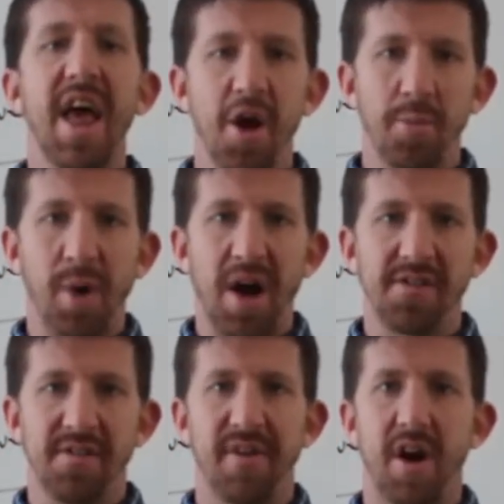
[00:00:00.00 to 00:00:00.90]
enterprise
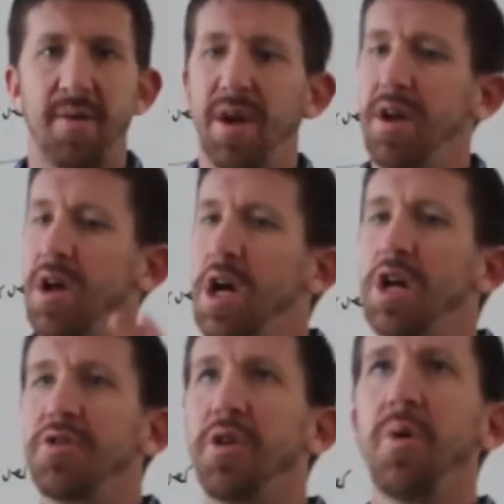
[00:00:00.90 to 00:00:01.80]
environment.
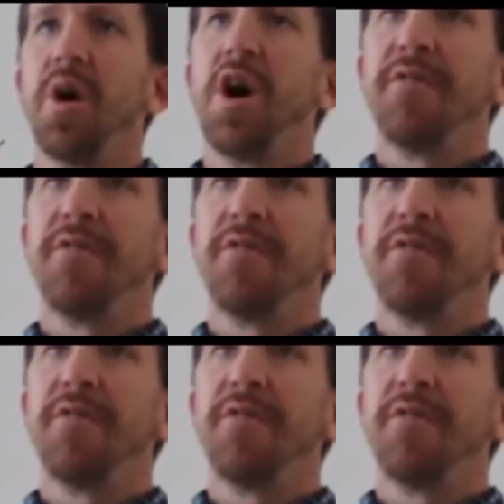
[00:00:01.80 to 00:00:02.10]
So